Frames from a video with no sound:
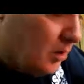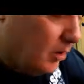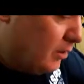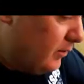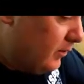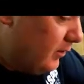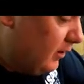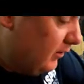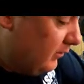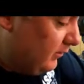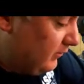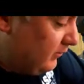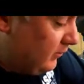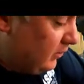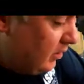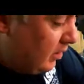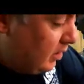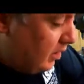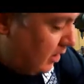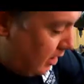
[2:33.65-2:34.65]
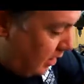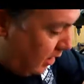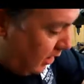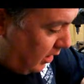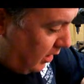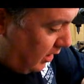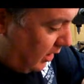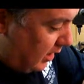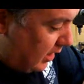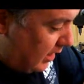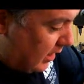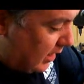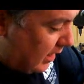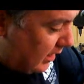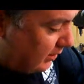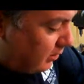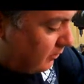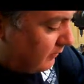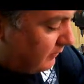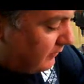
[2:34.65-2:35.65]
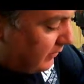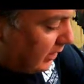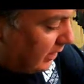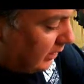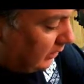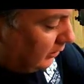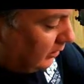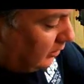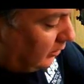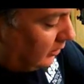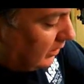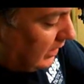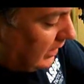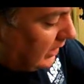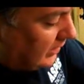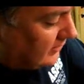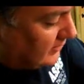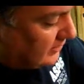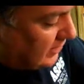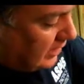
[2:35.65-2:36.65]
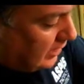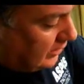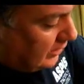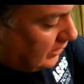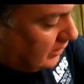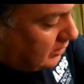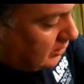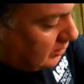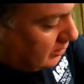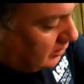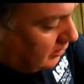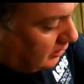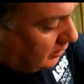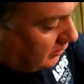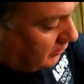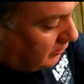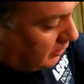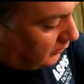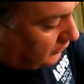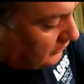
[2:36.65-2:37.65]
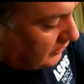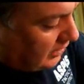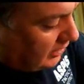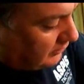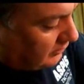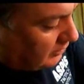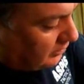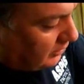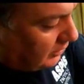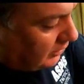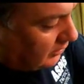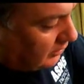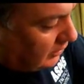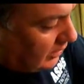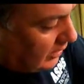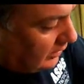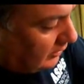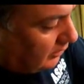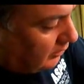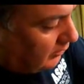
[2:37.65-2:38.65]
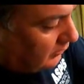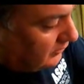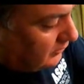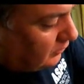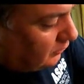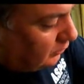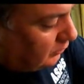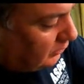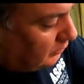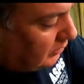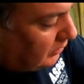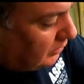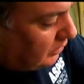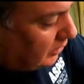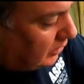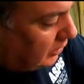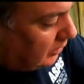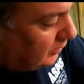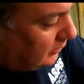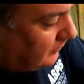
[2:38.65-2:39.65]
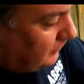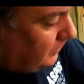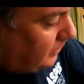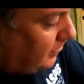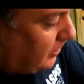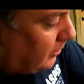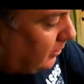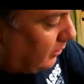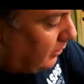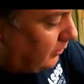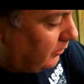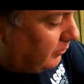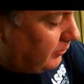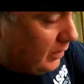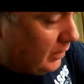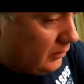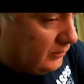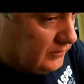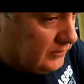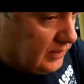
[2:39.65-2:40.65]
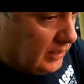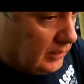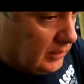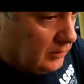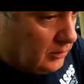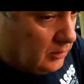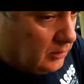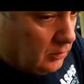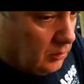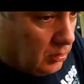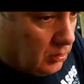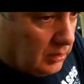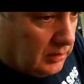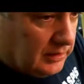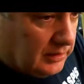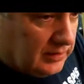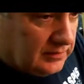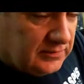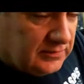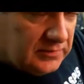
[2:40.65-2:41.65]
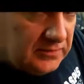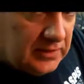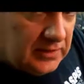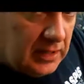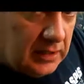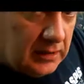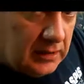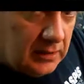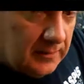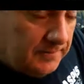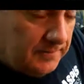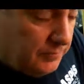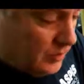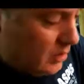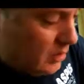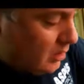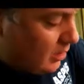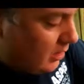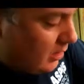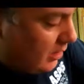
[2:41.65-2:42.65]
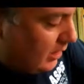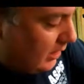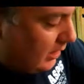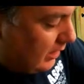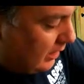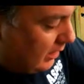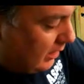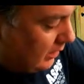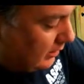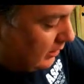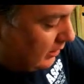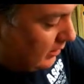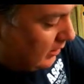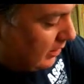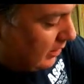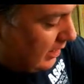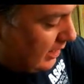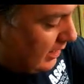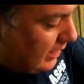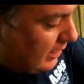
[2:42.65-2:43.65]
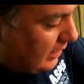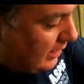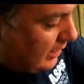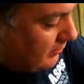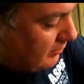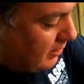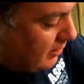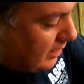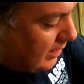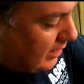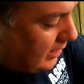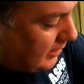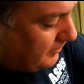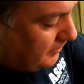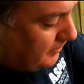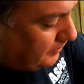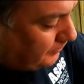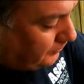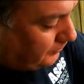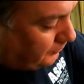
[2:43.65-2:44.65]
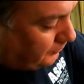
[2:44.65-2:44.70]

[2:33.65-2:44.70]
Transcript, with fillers: on this. And I do very little hand sanding. Uh, most everything that I do is going to be done on the belt sander or disc sander, and I get my